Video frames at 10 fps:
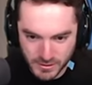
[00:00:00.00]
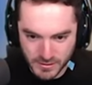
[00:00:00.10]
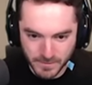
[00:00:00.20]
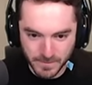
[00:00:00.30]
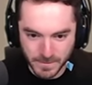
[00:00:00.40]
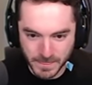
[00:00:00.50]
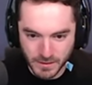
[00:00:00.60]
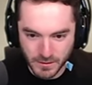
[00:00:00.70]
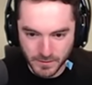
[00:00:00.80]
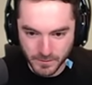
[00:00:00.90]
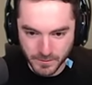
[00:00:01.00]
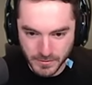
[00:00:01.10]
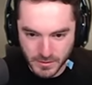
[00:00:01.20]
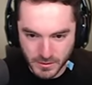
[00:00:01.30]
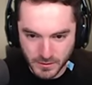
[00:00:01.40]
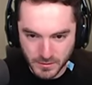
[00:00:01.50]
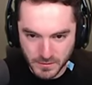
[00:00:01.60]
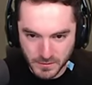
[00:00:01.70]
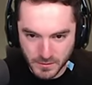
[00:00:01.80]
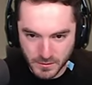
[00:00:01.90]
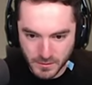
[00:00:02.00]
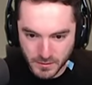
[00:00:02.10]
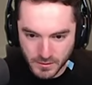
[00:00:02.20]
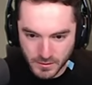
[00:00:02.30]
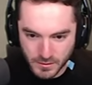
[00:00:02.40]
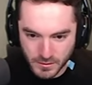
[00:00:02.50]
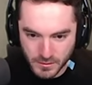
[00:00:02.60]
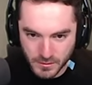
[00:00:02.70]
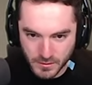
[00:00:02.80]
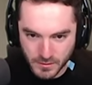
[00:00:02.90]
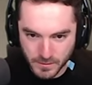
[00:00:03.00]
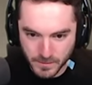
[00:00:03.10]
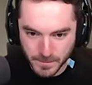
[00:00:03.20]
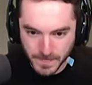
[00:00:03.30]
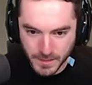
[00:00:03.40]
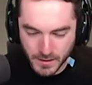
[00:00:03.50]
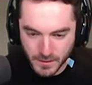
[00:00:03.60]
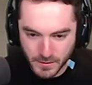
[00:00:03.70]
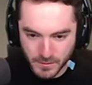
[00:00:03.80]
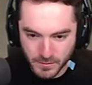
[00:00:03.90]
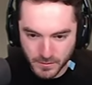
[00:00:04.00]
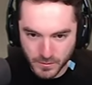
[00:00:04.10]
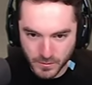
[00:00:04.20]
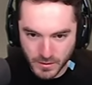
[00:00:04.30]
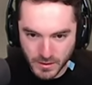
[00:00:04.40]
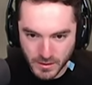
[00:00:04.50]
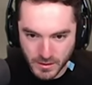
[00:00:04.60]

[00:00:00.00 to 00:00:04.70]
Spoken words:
(silence)